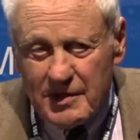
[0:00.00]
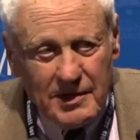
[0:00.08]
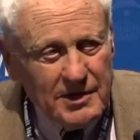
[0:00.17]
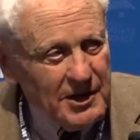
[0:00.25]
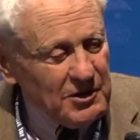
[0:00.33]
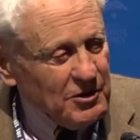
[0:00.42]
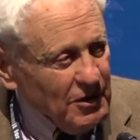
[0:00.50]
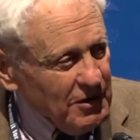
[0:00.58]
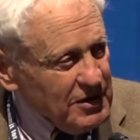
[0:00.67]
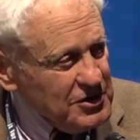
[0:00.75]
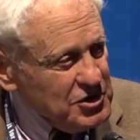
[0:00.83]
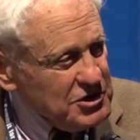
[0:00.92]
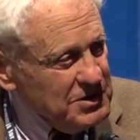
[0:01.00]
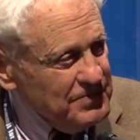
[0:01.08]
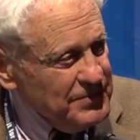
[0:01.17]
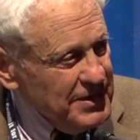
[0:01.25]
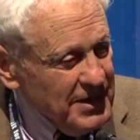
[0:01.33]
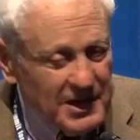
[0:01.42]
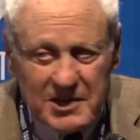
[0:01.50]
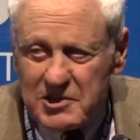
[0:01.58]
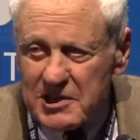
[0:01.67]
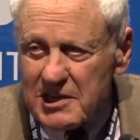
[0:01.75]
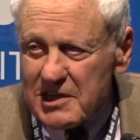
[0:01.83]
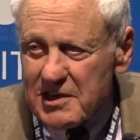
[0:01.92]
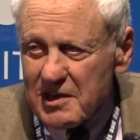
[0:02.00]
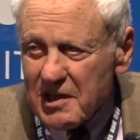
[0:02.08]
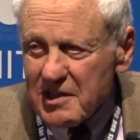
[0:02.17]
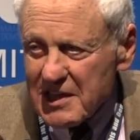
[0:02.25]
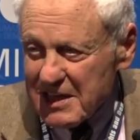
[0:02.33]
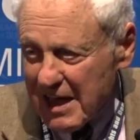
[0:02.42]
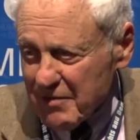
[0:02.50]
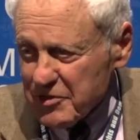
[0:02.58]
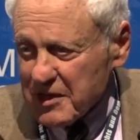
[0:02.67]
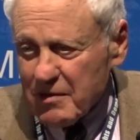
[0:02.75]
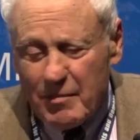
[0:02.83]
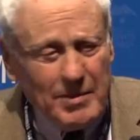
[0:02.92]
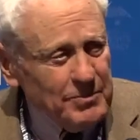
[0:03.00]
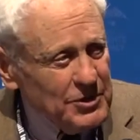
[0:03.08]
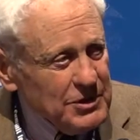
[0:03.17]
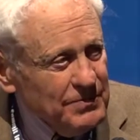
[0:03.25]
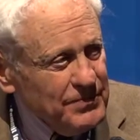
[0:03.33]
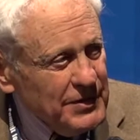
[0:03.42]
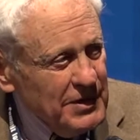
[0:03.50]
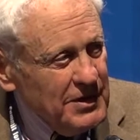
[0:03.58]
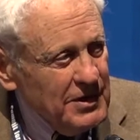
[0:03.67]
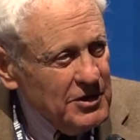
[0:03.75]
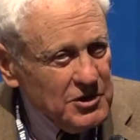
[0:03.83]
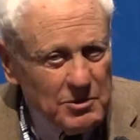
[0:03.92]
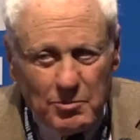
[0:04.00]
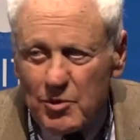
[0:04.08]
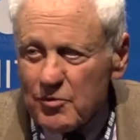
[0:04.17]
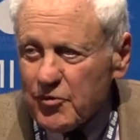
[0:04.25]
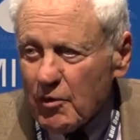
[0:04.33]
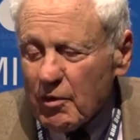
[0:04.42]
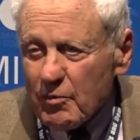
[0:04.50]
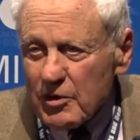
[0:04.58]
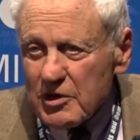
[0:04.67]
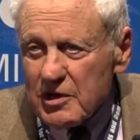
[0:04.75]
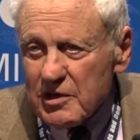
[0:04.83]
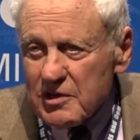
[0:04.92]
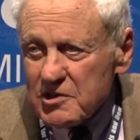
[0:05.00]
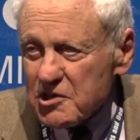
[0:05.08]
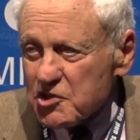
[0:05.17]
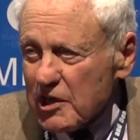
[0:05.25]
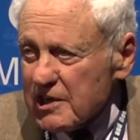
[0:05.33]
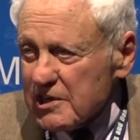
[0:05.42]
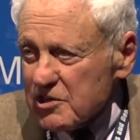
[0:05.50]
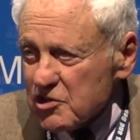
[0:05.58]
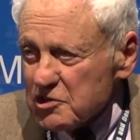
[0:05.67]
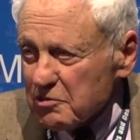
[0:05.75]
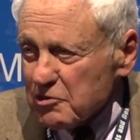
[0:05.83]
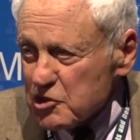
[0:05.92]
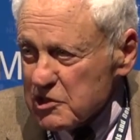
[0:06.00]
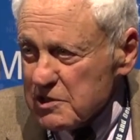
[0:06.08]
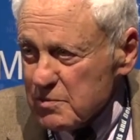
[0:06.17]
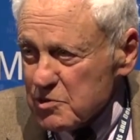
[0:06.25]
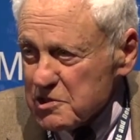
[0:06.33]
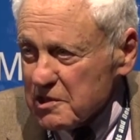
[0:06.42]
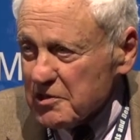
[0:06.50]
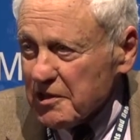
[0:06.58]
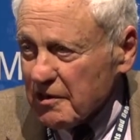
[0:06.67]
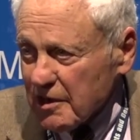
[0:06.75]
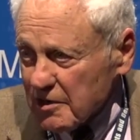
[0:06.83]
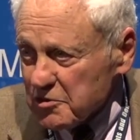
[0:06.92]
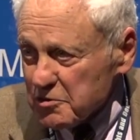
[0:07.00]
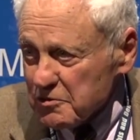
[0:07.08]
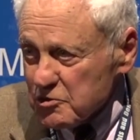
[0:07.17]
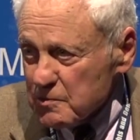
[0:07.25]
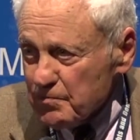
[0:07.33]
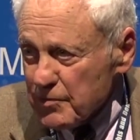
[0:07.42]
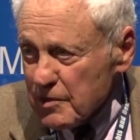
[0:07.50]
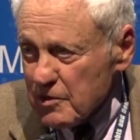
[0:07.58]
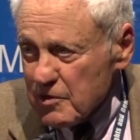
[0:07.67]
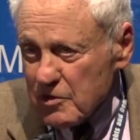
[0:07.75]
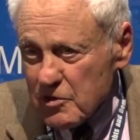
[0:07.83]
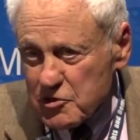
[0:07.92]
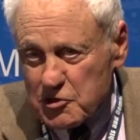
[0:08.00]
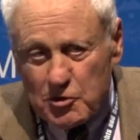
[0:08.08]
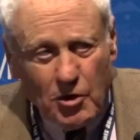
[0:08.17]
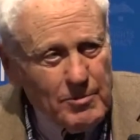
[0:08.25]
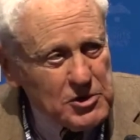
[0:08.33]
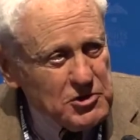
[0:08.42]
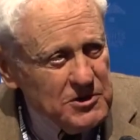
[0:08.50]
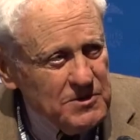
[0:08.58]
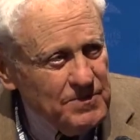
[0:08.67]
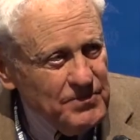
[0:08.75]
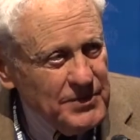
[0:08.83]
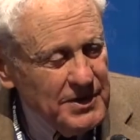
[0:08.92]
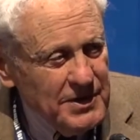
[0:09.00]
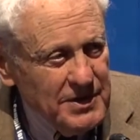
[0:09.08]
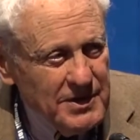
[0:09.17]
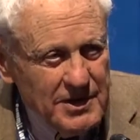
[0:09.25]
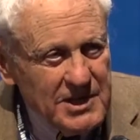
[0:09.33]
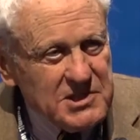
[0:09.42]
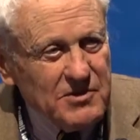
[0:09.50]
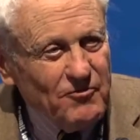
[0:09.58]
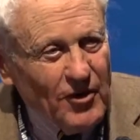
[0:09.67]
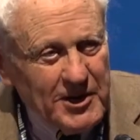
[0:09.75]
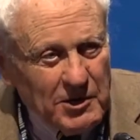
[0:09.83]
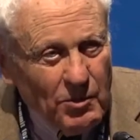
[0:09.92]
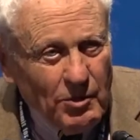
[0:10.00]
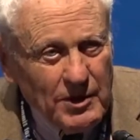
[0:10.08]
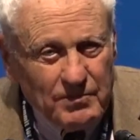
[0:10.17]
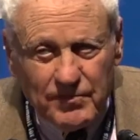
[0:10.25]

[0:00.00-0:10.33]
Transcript: encouraged, and indeed they have the commitment to move forward to change the regimes in their countries. So your mission is a vital one.